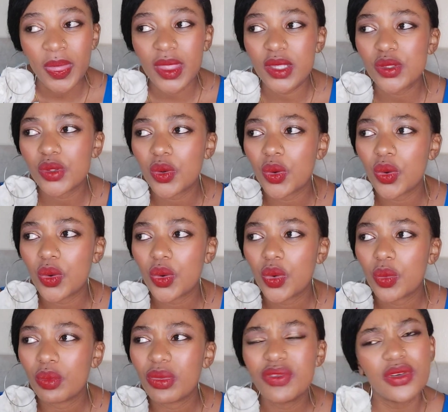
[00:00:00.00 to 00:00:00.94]
So
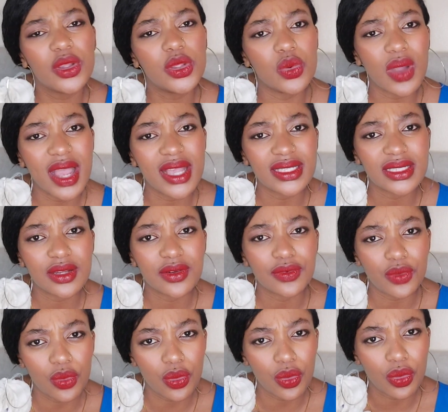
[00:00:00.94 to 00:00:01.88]
before you ask
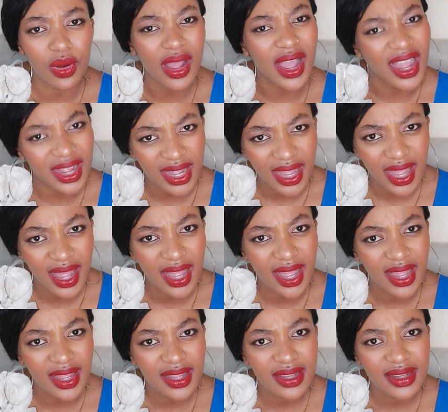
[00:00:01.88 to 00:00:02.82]
for a car,
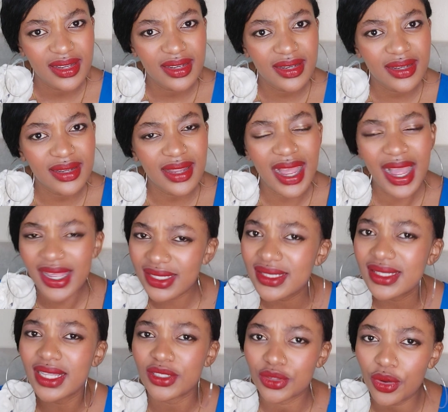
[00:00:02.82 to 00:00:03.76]

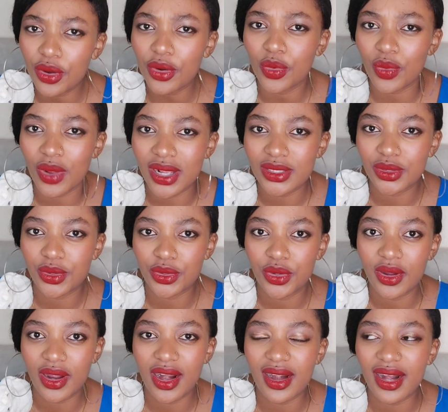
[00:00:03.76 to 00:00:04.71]
ask that God works on
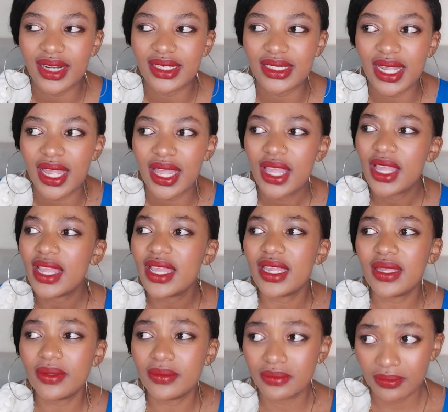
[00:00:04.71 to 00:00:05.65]
your character.
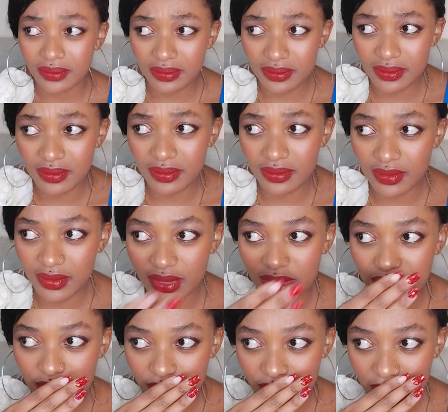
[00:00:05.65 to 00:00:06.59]

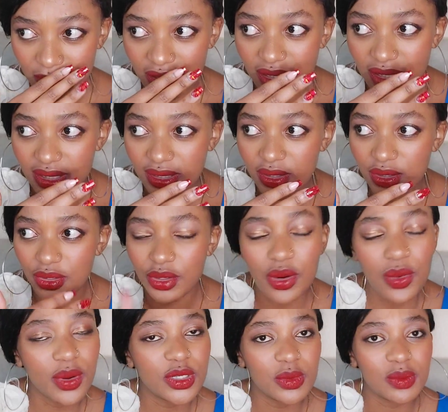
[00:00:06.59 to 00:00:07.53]
Excuse me. You
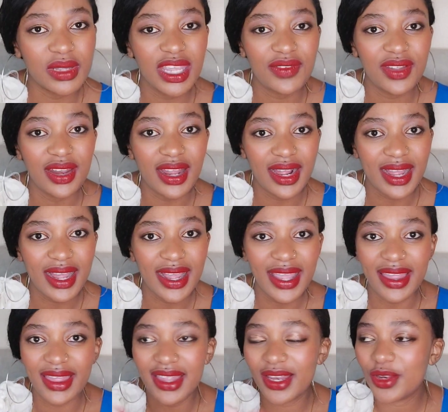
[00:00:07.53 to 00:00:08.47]
don't want to be given a car
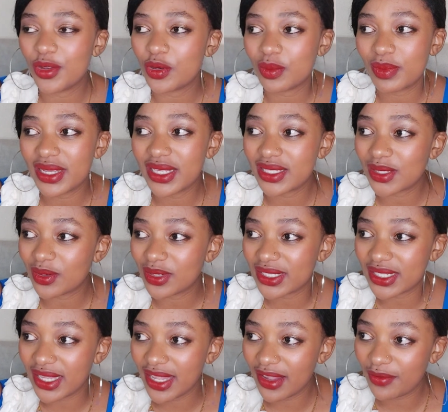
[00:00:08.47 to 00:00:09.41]
and then you'll be
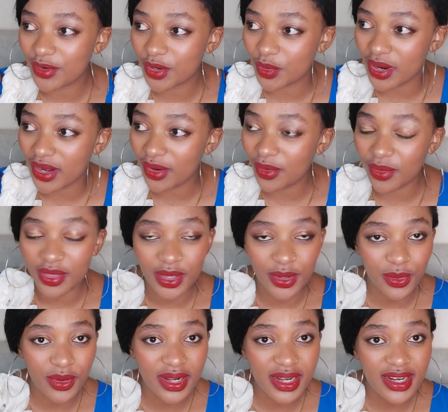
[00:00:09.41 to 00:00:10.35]
insulting everyone on the
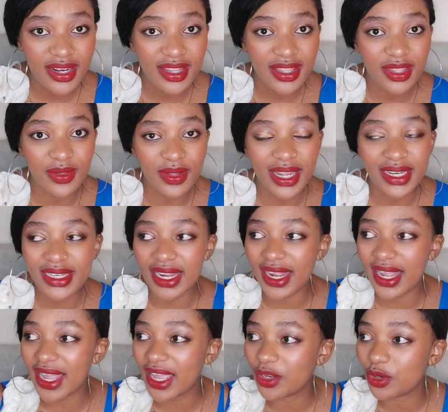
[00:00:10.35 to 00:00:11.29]
road. You get a
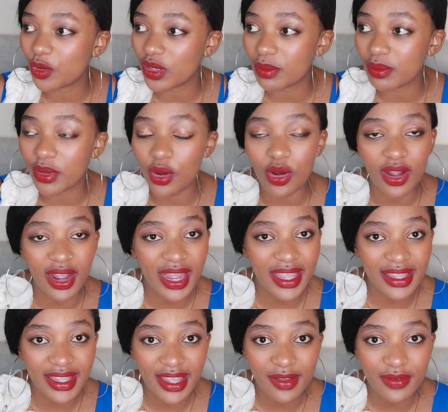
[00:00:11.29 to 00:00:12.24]
car and you'll be
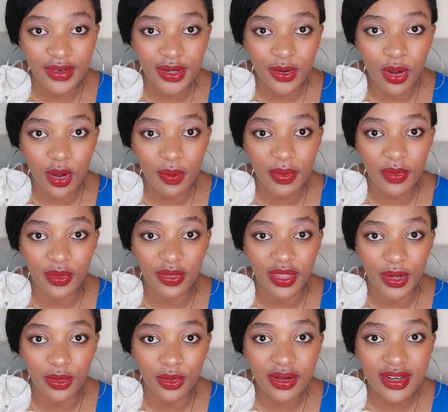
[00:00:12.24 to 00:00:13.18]
hongaing every cop on
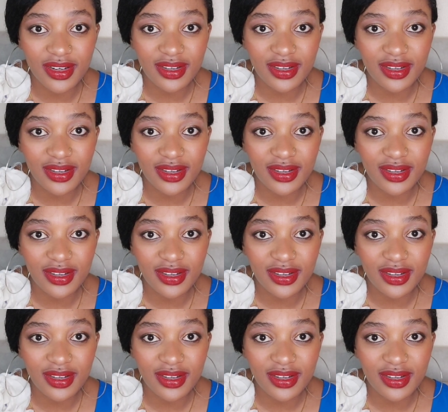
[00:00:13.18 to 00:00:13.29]
the road.